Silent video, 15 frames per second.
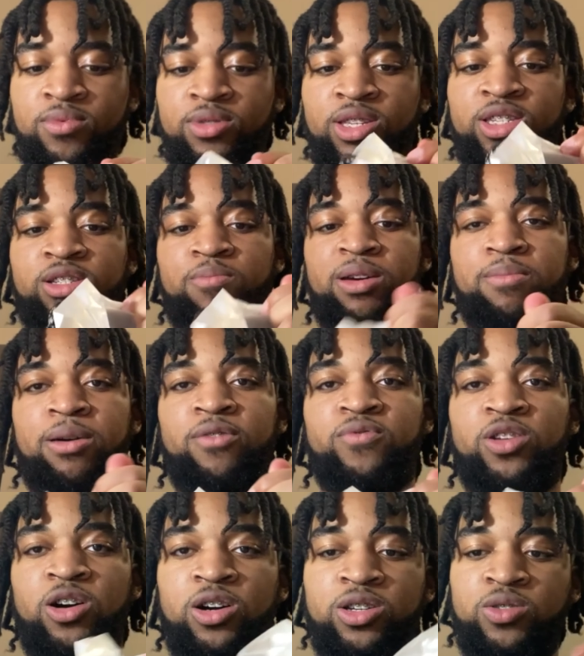This gonna make my
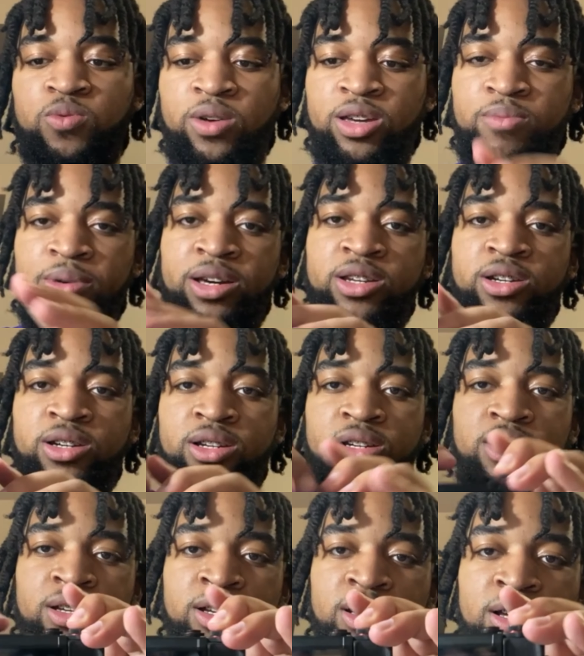vlogs way better.
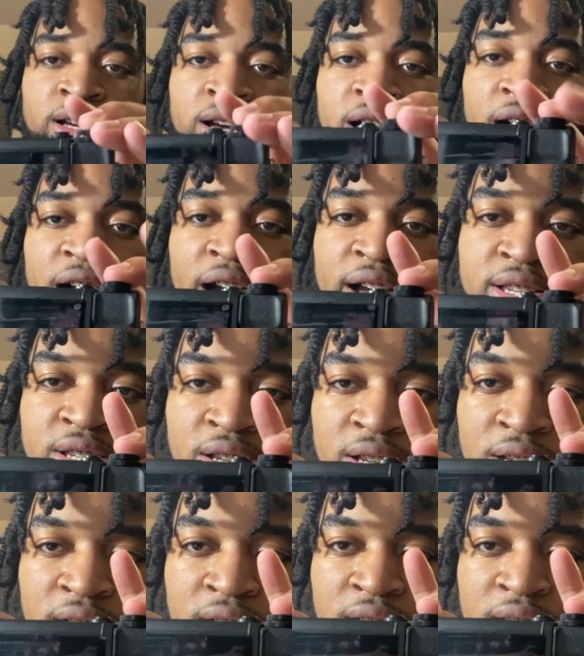All right, so
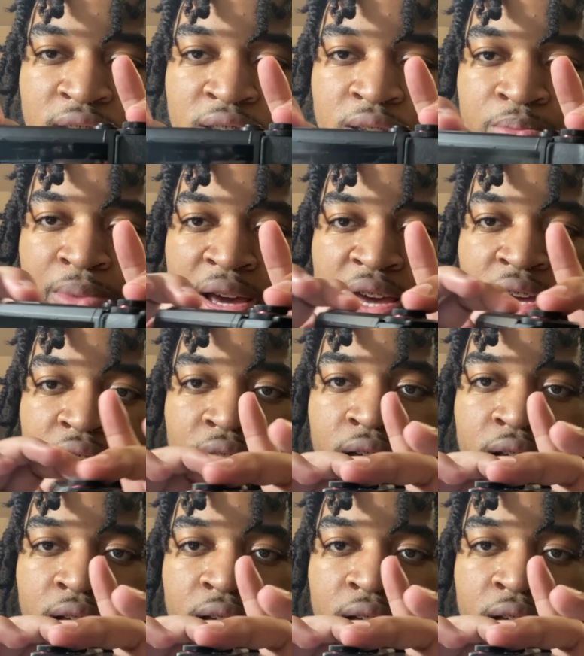look, this the back,